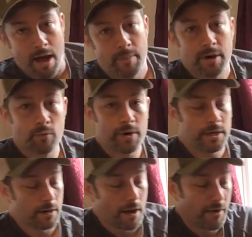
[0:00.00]
I'm going to
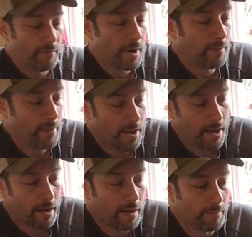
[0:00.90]
read off my
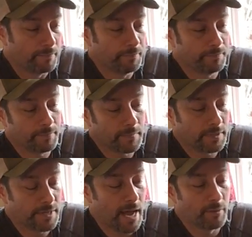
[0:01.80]

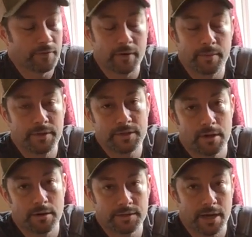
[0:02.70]
tablet from the
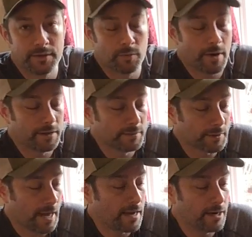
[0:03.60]
Sierra Designs
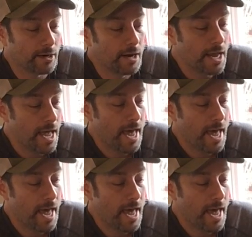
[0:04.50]
website here